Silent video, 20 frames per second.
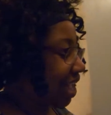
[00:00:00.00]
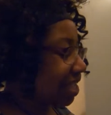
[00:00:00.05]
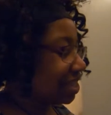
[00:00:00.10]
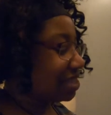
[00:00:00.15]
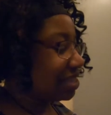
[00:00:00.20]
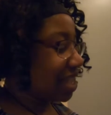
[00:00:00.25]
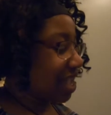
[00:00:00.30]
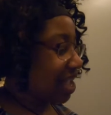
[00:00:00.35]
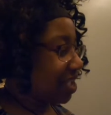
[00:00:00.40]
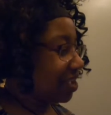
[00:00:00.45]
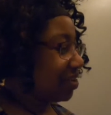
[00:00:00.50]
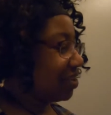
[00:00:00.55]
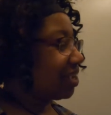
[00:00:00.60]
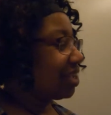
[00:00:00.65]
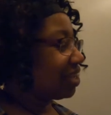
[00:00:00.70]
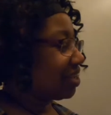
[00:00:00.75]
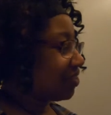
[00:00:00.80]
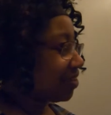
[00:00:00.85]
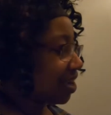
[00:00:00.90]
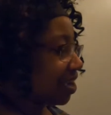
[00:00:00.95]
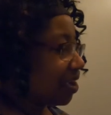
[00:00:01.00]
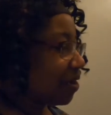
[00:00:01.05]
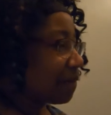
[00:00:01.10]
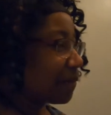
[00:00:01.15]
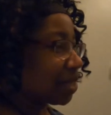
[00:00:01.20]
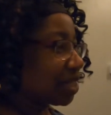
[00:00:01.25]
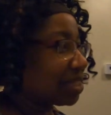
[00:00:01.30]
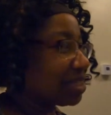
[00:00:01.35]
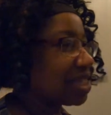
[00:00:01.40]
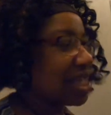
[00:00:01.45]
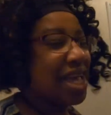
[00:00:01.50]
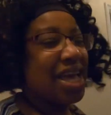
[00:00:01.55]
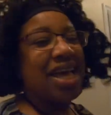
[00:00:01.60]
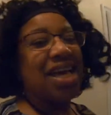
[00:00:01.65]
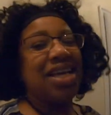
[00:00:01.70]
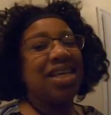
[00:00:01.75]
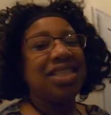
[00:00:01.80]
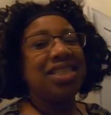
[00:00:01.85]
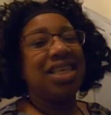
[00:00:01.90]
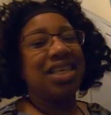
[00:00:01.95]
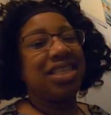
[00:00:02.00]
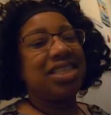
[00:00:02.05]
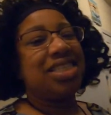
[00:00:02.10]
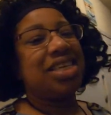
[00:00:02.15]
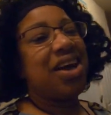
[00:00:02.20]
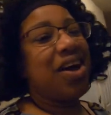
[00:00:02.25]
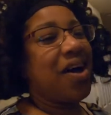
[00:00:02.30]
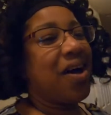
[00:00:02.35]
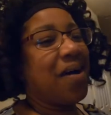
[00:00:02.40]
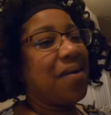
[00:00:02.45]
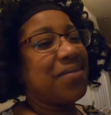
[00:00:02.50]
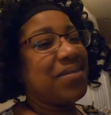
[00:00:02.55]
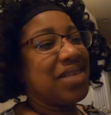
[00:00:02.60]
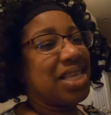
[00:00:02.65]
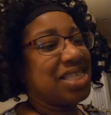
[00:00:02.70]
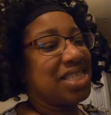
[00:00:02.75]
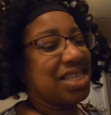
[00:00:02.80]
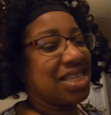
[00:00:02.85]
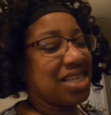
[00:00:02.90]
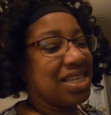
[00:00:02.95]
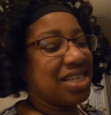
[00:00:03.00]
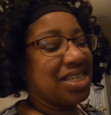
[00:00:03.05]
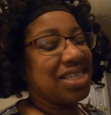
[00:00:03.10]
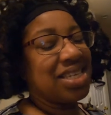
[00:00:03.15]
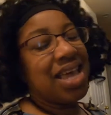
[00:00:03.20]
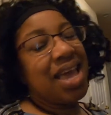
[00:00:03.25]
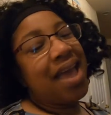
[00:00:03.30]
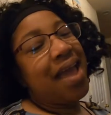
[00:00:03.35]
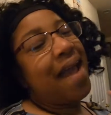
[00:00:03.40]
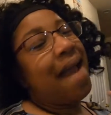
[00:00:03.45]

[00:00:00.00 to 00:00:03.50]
claps down in the comment. The Thomases